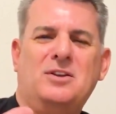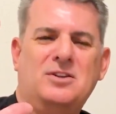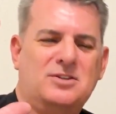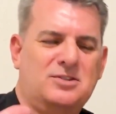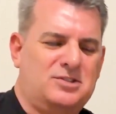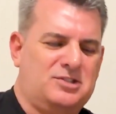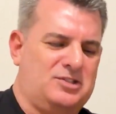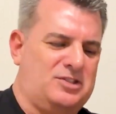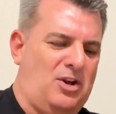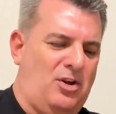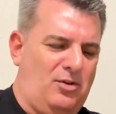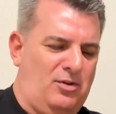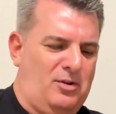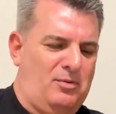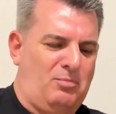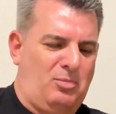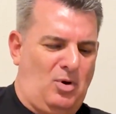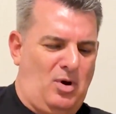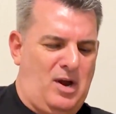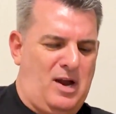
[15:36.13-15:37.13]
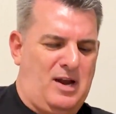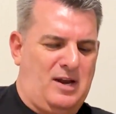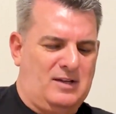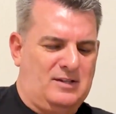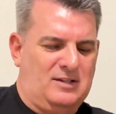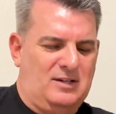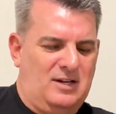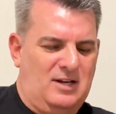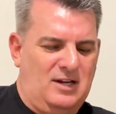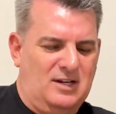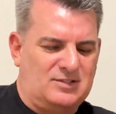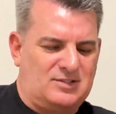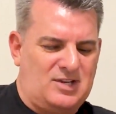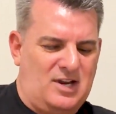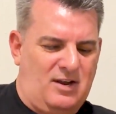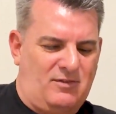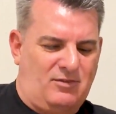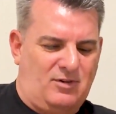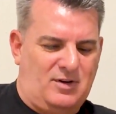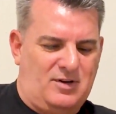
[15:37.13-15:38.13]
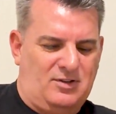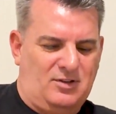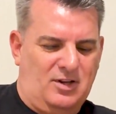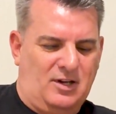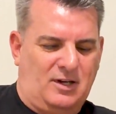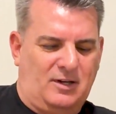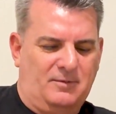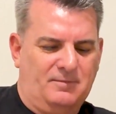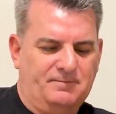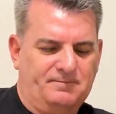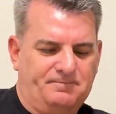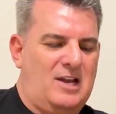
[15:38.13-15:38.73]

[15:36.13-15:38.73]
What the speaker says: sell the brand. It's everything.